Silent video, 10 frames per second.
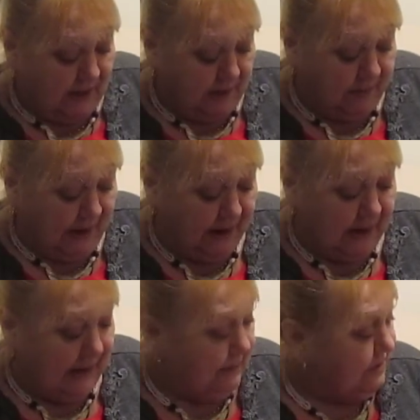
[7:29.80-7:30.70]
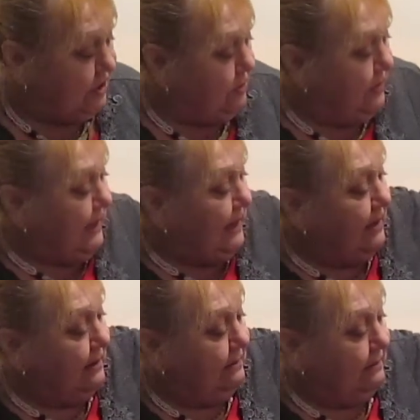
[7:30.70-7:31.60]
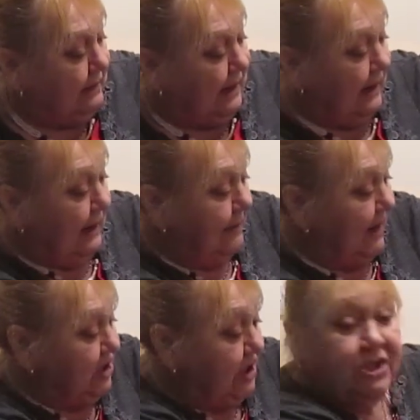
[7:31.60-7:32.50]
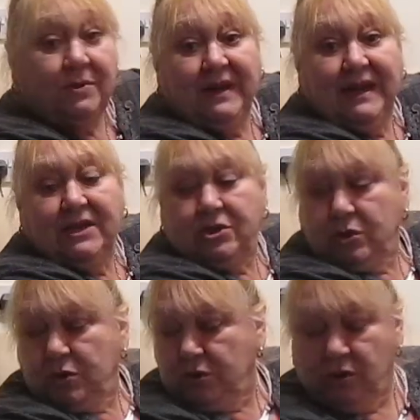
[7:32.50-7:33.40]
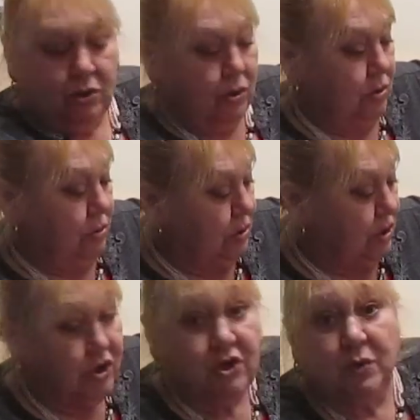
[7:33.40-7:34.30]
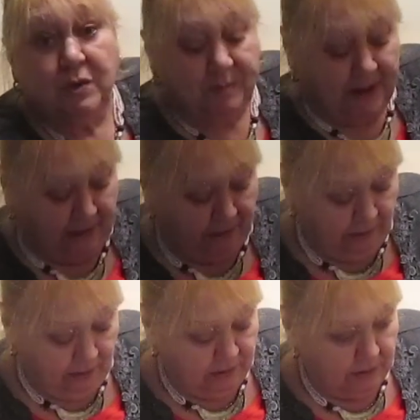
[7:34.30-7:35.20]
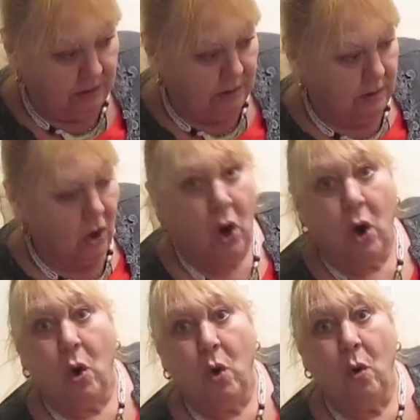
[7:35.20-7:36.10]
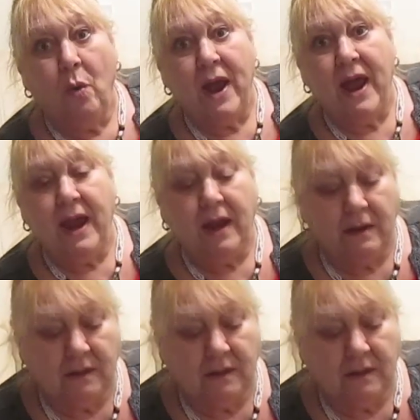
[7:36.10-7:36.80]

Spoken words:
The pattern I am doing, I am actually doing it to the pattern. Hooray!